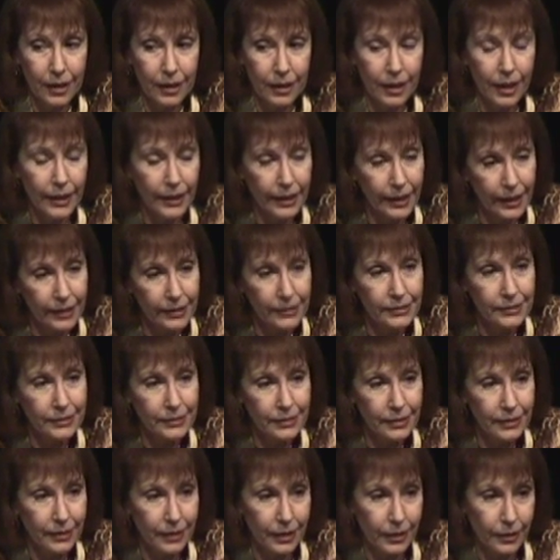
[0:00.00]
I guess,
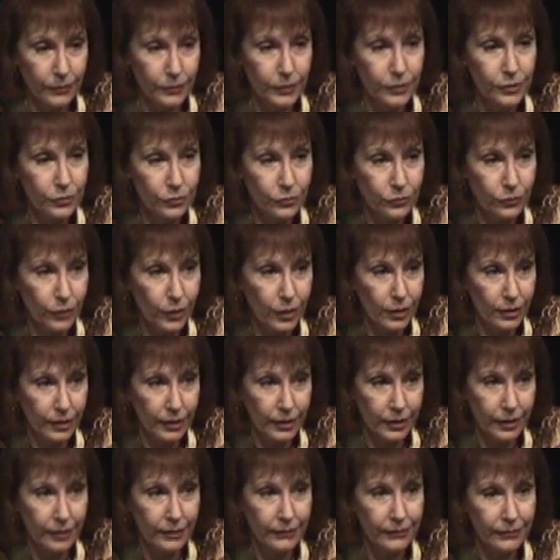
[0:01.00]
that I was strong
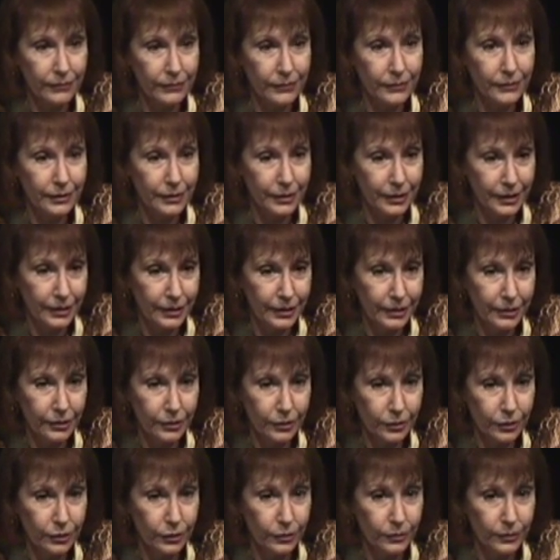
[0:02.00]
enough to
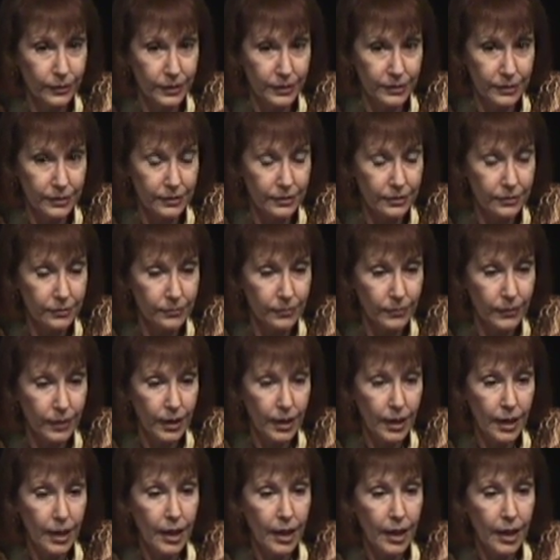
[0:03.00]
hear her criticism.